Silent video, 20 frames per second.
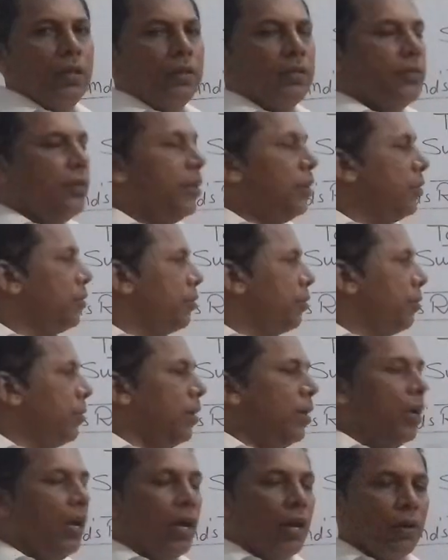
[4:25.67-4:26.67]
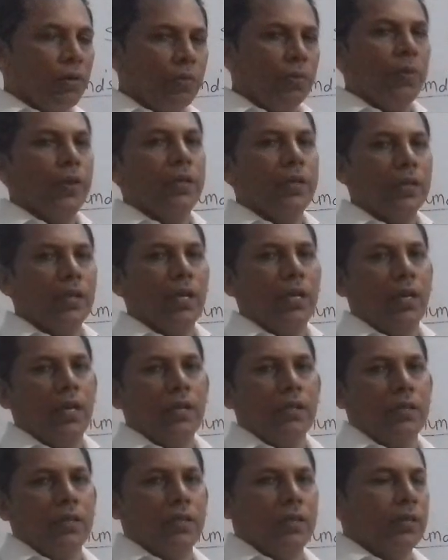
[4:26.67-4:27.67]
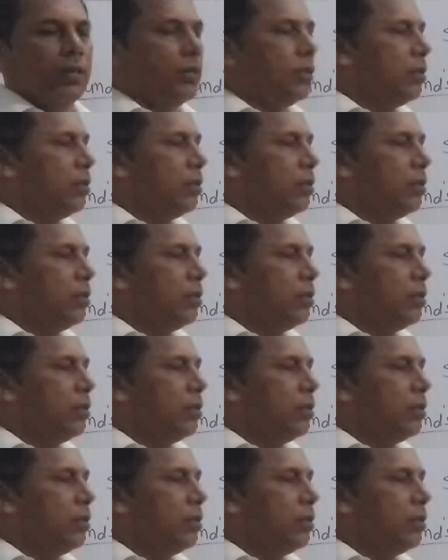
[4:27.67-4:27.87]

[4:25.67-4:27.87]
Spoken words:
since we are knowing that